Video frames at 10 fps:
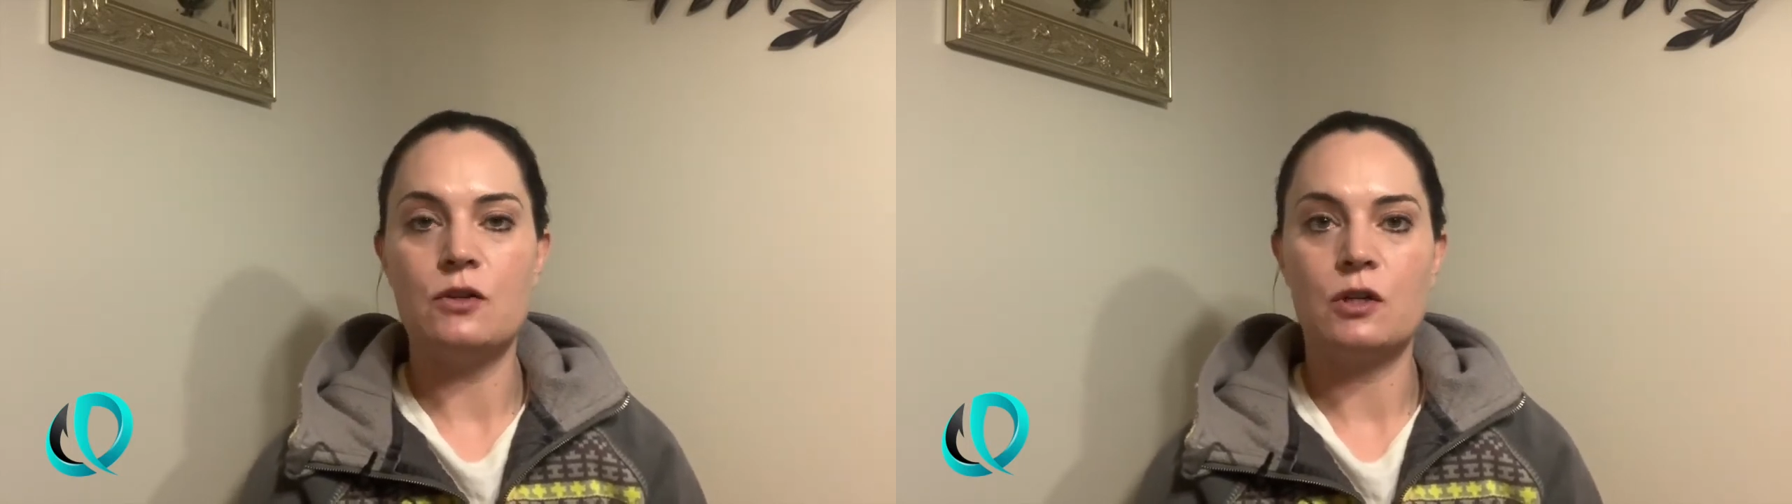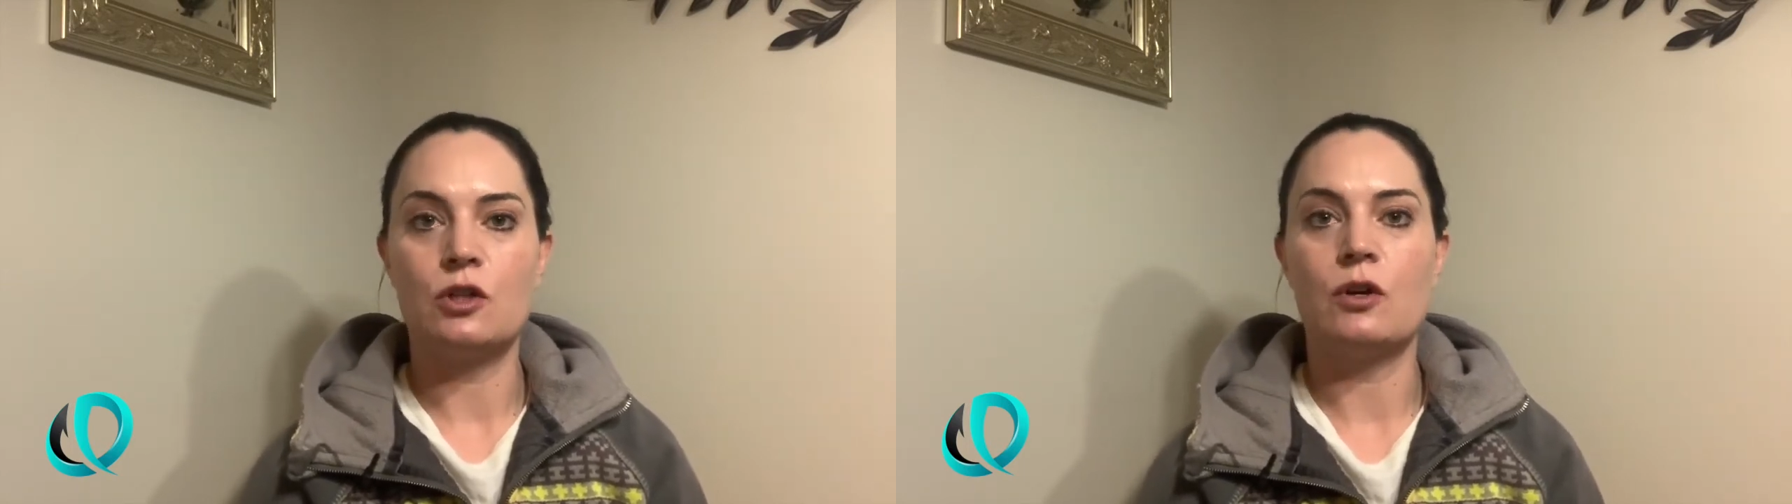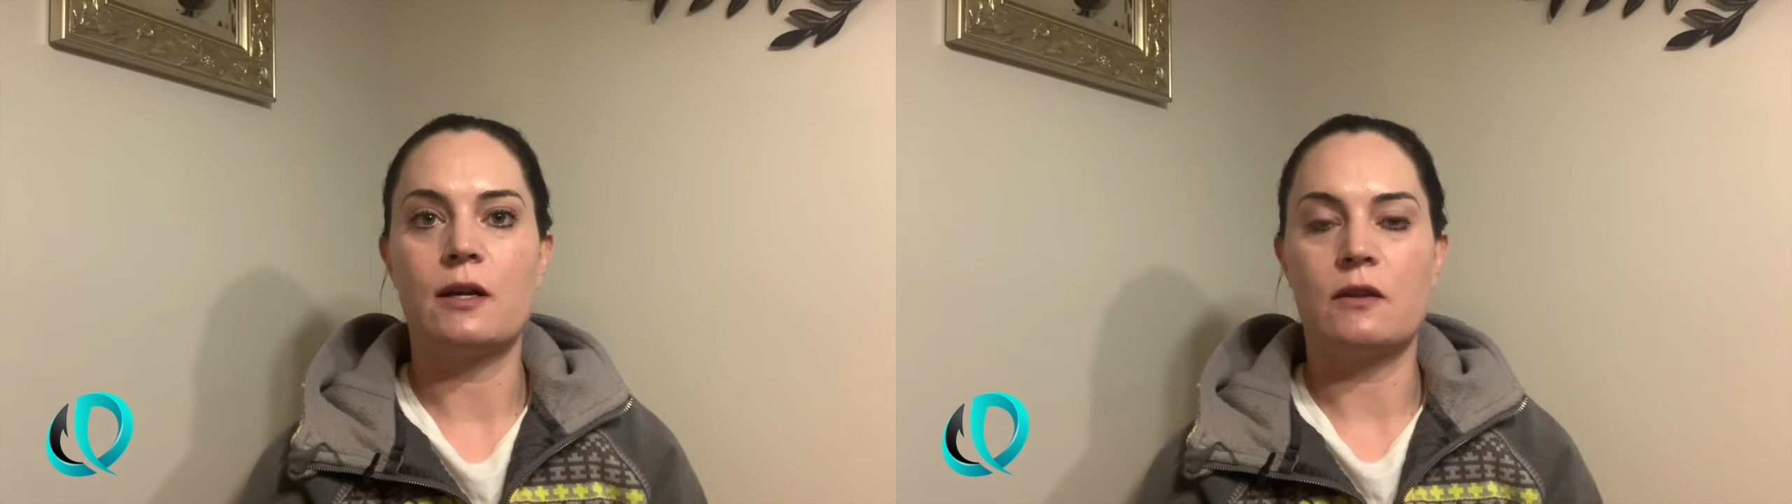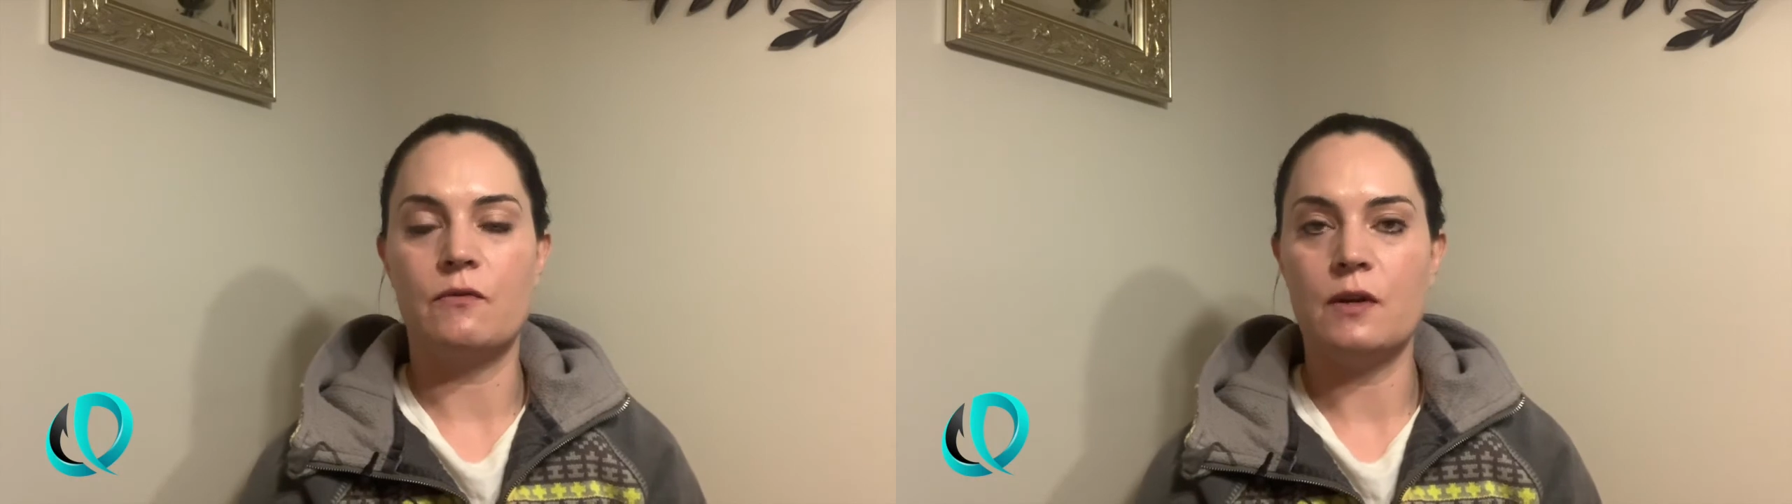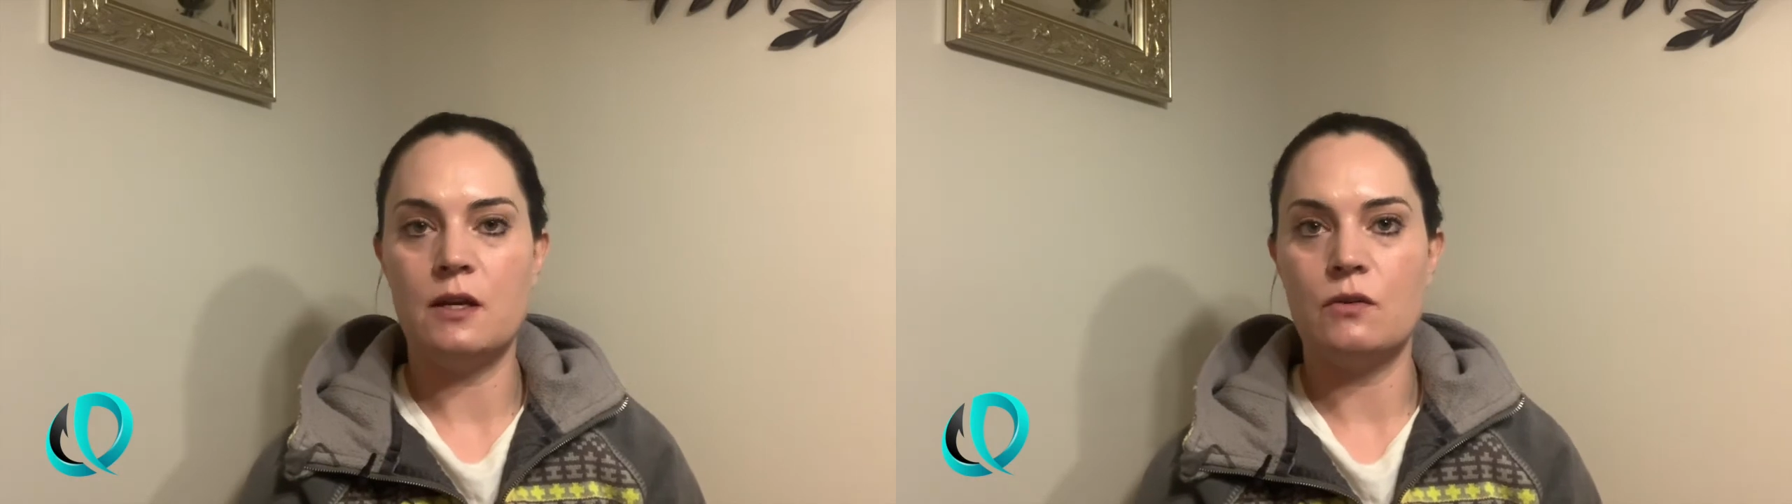you can look at the
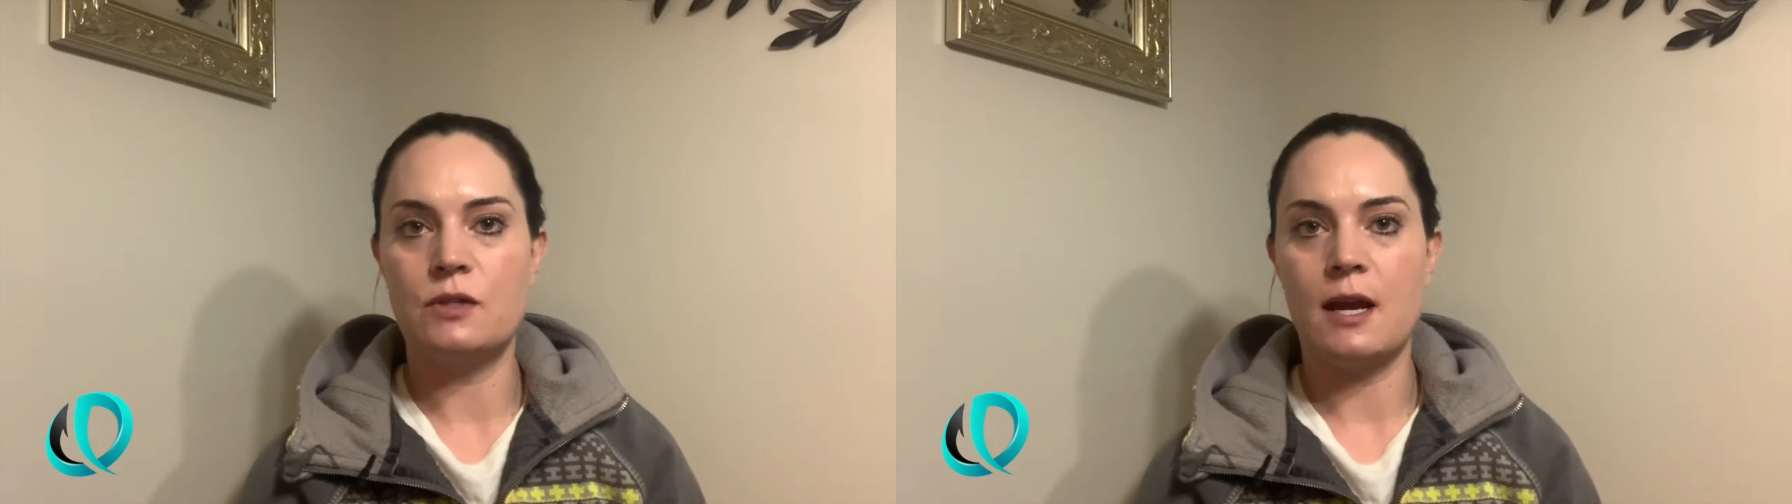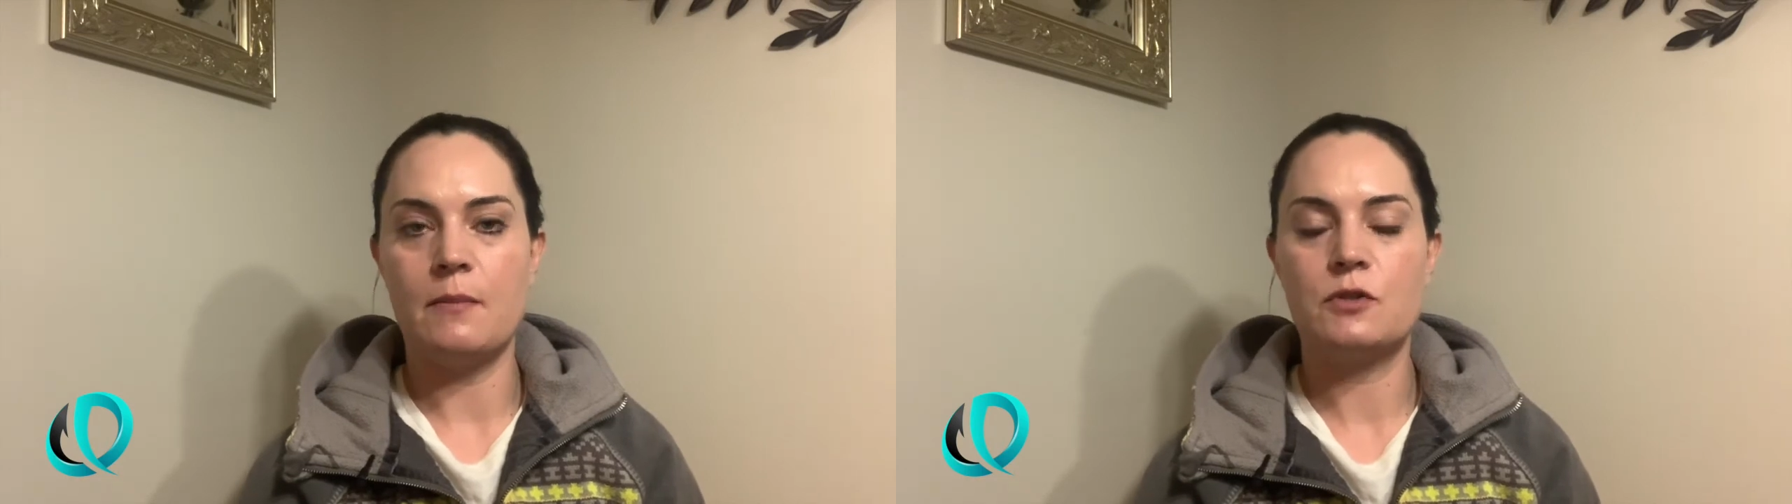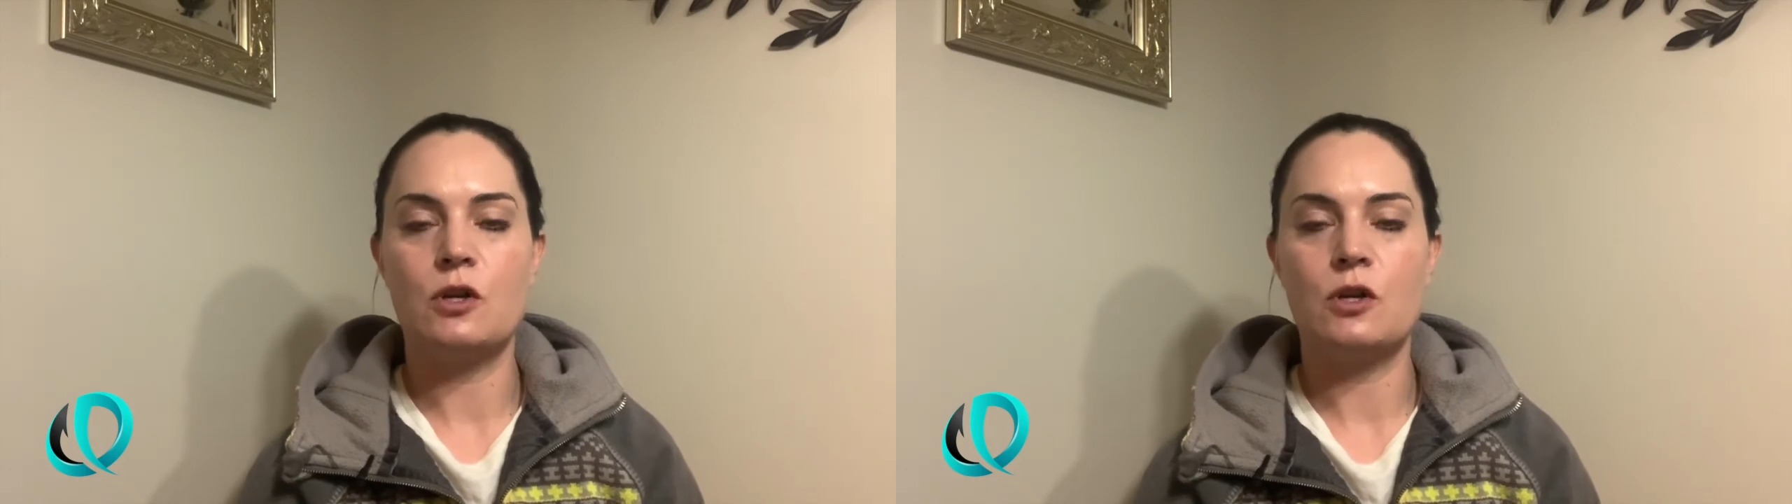videotape.